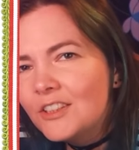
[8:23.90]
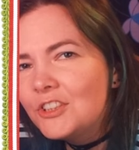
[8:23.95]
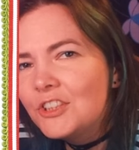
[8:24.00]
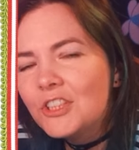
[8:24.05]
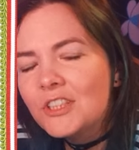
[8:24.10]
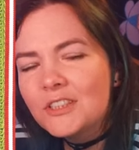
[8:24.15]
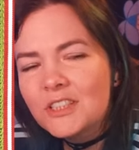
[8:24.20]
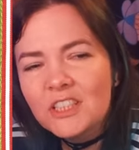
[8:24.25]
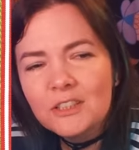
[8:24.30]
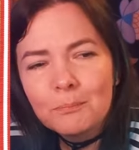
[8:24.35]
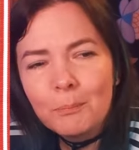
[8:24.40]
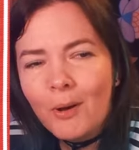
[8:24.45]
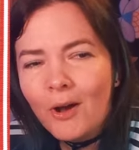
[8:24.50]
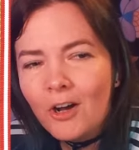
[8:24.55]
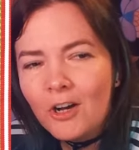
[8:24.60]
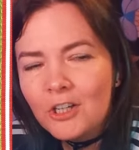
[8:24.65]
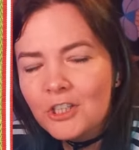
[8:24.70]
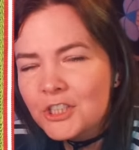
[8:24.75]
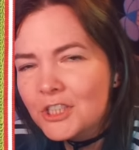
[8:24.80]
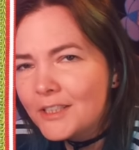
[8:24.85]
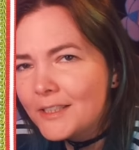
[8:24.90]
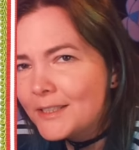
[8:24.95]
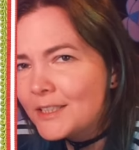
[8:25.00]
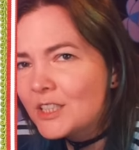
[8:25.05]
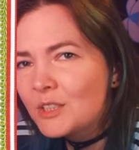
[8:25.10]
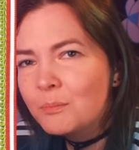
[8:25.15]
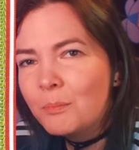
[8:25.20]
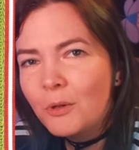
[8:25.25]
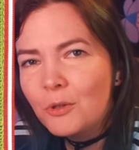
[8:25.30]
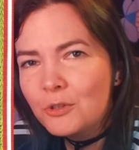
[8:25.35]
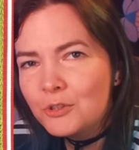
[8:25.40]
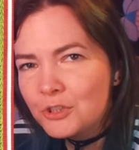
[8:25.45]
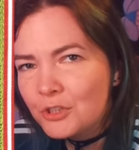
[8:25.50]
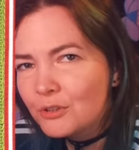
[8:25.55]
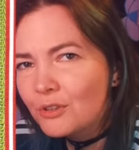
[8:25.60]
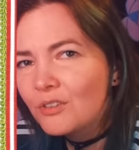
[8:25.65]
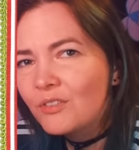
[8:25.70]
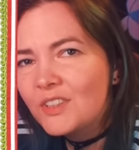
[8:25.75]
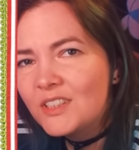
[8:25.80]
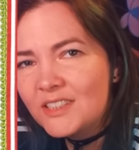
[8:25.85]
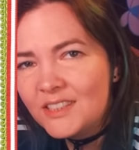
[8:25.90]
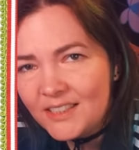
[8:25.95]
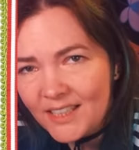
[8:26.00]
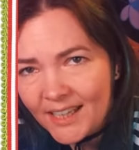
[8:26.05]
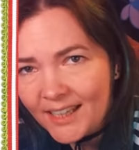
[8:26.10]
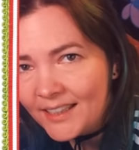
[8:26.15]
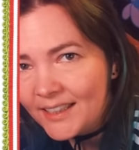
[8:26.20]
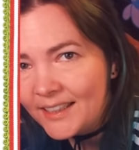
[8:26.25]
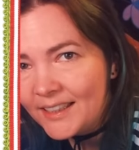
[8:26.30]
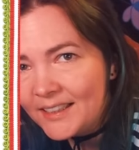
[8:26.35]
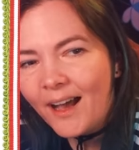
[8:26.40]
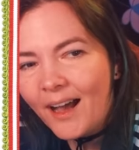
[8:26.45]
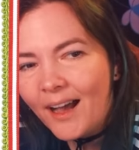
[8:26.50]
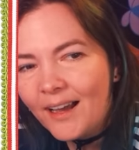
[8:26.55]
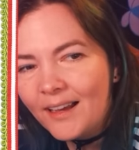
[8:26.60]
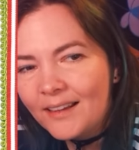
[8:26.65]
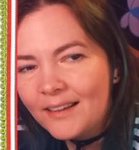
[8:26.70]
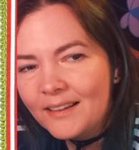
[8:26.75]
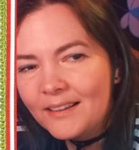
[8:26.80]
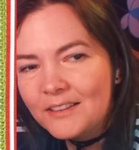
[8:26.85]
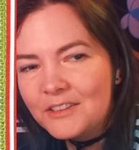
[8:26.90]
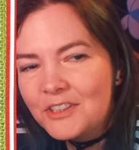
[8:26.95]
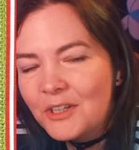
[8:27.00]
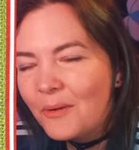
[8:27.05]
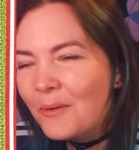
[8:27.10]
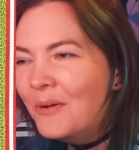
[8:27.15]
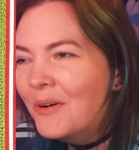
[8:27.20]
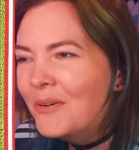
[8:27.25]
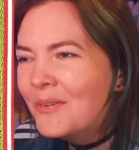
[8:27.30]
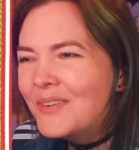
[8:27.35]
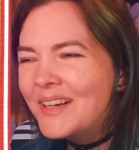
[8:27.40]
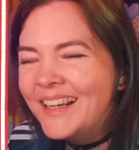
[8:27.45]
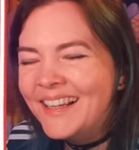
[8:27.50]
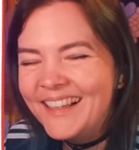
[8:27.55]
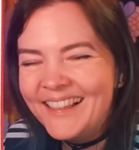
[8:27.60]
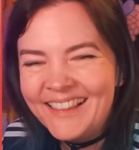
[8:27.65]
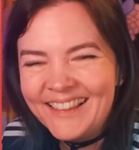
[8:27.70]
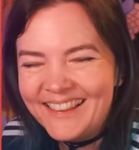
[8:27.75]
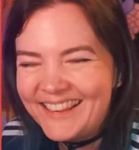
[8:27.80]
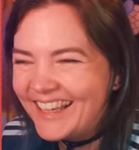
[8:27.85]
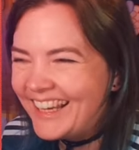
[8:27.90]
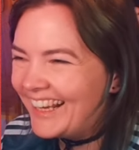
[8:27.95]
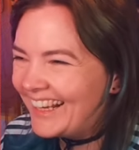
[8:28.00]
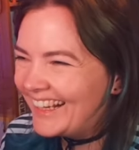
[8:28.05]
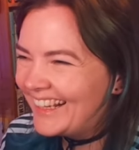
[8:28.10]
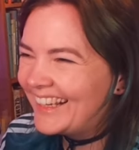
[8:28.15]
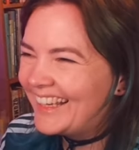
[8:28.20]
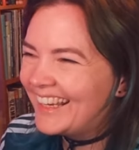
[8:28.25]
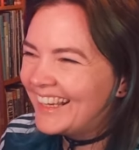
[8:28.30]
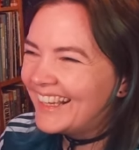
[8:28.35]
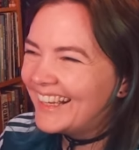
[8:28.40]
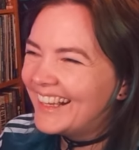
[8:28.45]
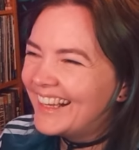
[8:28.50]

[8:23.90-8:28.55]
just partial exposure of a titty, I don't really think